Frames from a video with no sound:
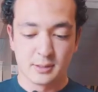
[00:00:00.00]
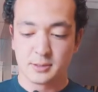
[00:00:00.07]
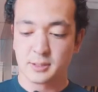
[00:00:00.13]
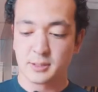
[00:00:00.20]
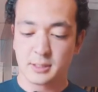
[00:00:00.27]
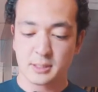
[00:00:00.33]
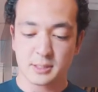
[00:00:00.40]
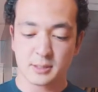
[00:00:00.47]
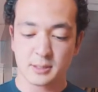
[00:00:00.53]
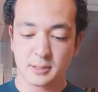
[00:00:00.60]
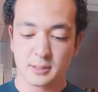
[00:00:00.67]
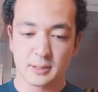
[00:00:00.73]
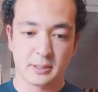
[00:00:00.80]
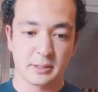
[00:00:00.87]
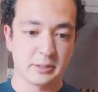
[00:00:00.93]
But this,
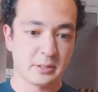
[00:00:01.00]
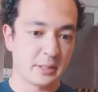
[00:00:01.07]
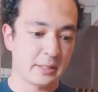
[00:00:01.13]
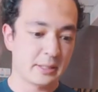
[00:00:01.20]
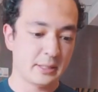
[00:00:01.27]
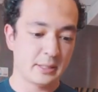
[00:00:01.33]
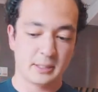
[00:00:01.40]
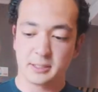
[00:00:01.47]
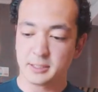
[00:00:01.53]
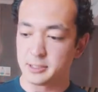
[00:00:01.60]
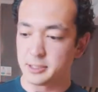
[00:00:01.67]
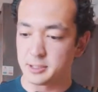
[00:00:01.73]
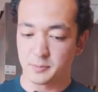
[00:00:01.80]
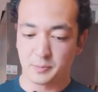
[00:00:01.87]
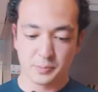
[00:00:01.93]
I would say,
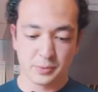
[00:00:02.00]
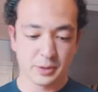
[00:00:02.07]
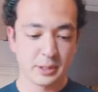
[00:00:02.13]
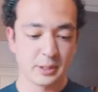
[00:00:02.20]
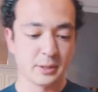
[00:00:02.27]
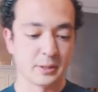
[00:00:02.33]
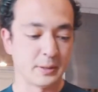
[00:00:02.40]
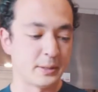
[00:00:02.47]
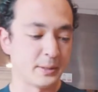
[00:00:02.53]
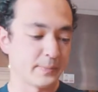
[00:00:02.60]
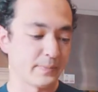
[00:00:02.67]
is pretty good.